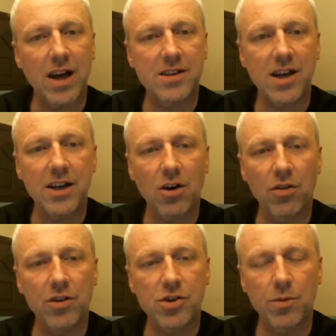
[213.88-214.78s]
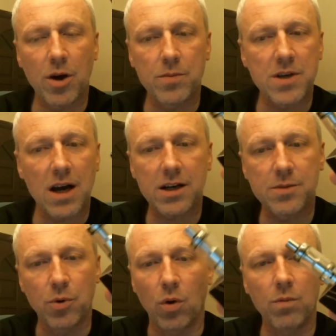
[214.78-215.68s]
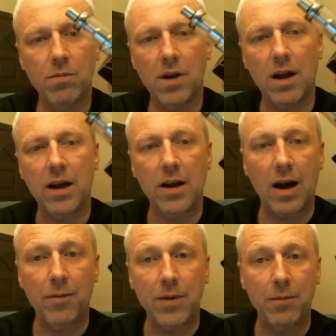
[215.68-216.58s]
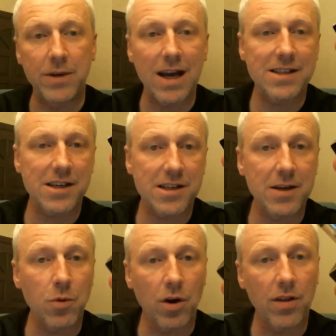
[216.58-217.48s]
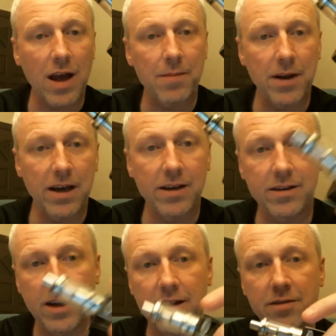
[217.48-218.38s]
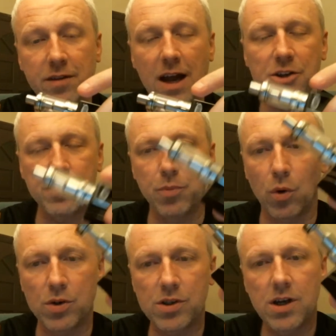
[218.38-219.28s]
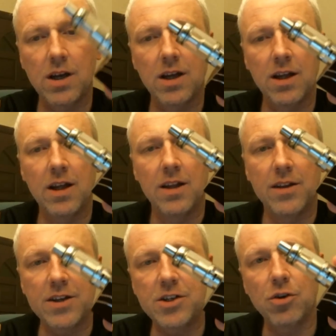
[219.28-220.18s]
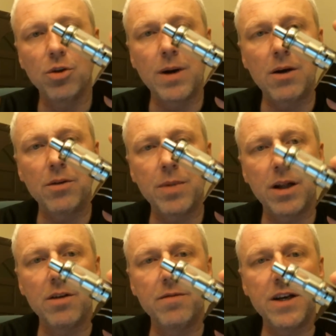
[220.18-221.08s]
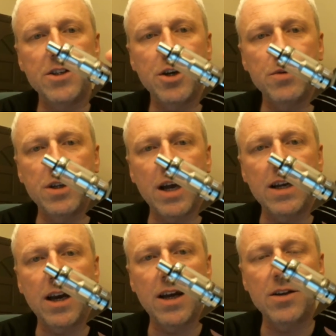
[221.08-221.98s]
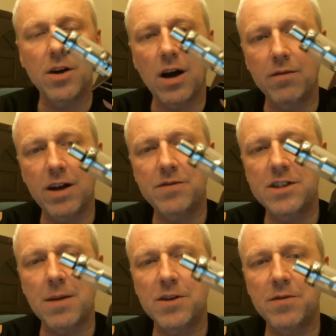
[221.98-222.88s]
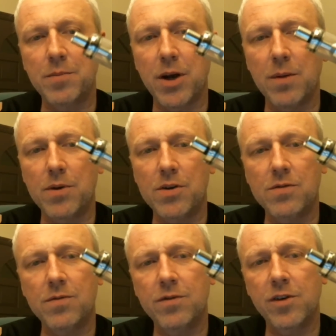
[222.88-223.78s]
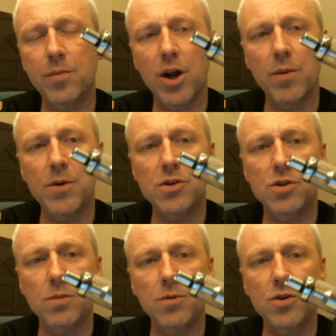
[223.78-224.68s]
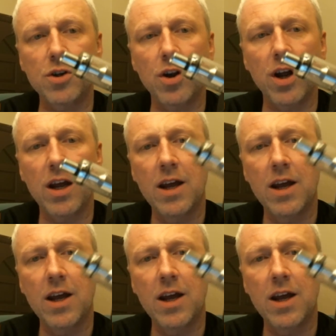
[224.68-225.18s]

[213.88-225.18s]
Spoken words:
take on the Sub-Ohm tanks. But I'm yet to see one of them in the flesh. But this is all about the Billow V2 today, and I've left it empty for a purpose because we're going